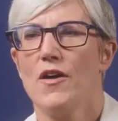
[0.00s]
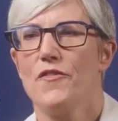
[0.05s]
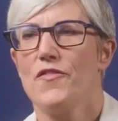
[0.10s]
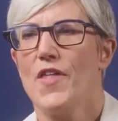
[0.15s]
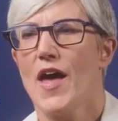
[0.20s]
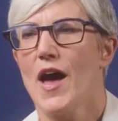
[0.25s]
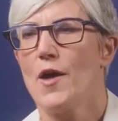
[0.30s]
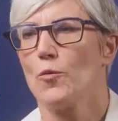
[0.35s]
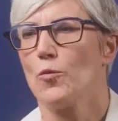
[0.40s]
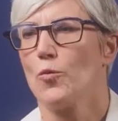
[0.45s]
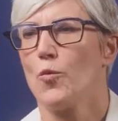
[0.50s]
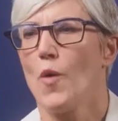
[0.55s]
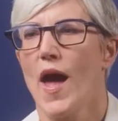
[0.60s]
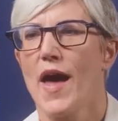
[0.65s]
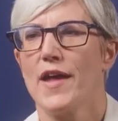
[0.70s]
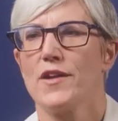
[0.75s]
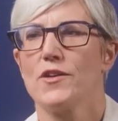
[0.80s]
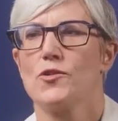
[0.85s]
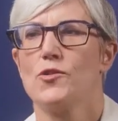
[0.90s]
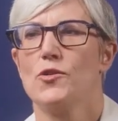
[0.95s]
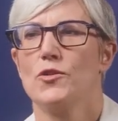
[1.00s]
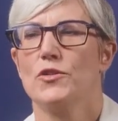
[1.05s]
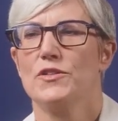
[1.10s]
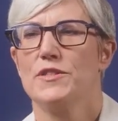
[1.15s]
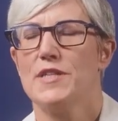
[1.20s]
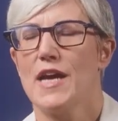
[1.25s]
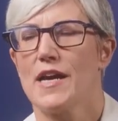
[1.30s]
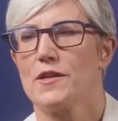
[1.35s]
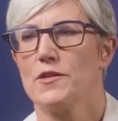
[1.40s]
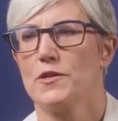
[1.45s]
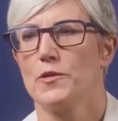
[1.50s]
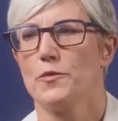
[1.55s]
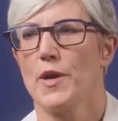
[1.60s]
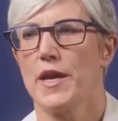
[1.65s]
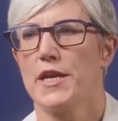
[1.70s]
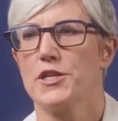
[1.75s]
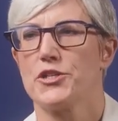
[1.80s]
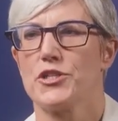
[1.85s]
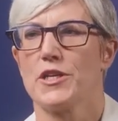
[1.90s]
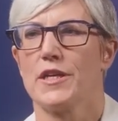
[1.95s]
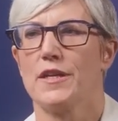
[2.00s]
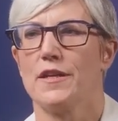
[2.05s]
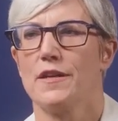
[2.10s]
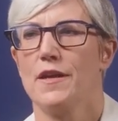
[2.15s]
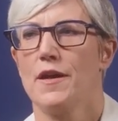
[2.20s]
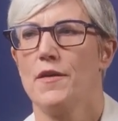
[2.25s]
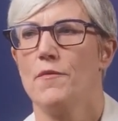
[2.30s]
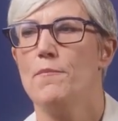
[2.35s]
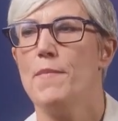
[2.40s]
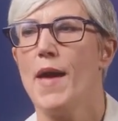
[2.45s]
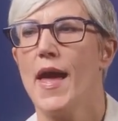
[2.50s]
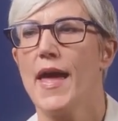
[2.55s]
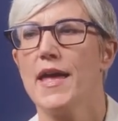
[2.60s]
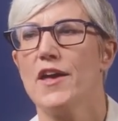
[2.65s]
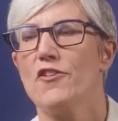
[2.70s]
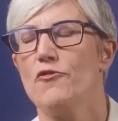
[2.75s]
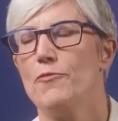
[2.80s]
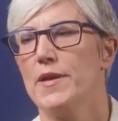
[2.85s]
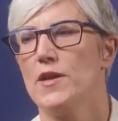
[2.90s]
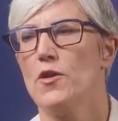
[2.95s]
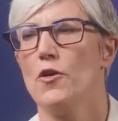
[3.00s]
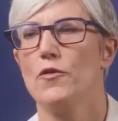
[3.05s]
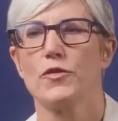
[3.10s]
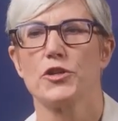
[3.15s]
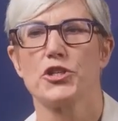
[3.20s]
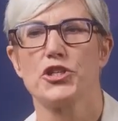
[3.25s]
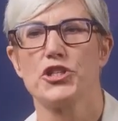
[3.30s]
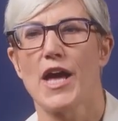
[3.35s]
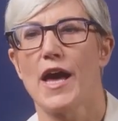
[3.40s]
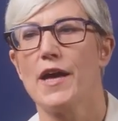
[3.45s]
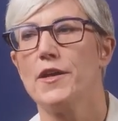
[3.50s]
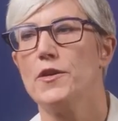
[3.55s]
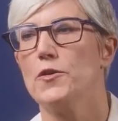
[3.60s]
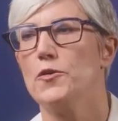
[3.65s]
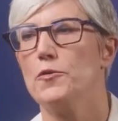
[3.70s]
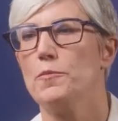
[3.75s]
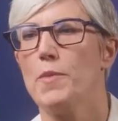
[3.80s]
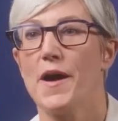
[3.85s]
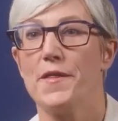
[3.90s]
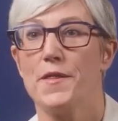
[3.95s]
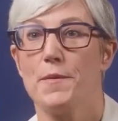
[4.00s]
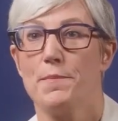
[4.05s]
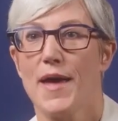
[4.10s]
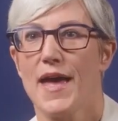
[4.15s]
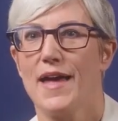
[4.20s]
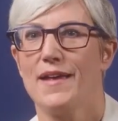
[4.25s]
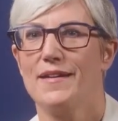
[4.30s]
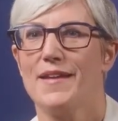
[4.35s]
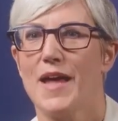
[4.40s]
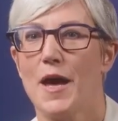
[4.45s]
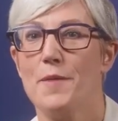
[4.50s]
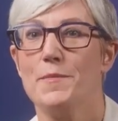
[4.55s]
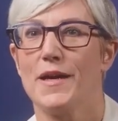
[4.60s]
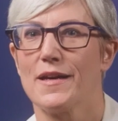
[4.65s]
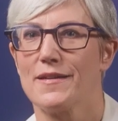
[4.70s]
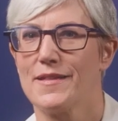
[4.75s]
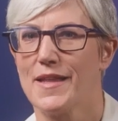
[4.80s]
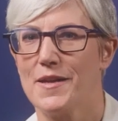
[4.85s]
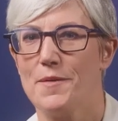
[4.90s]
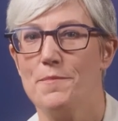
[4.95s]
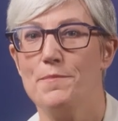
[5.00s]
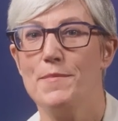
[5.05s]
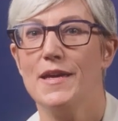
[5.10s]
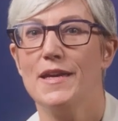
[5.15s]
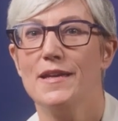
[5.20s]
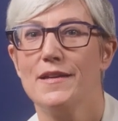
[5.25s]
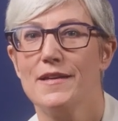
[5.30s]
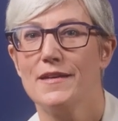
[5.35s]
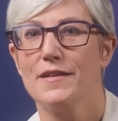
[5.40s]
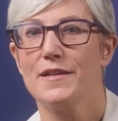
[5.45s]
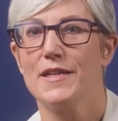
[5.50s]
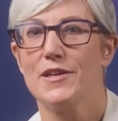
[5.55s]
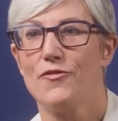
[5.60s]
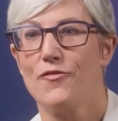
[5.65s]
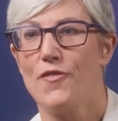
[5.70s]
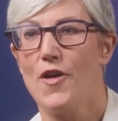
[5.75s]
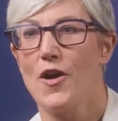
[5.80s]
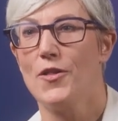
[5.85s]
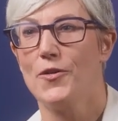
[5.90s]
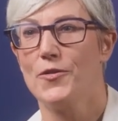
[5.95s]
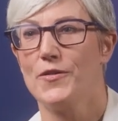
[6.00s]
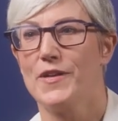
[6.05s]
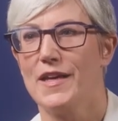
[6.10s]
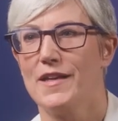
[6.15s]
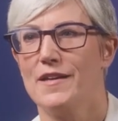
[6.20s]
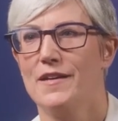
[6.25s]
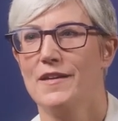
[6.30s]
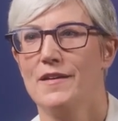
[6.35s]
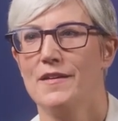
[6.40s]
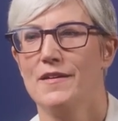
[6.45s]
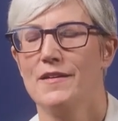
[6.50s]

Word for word: of that radical declaration may have been overshadowed by the pandemic that immediately followed it,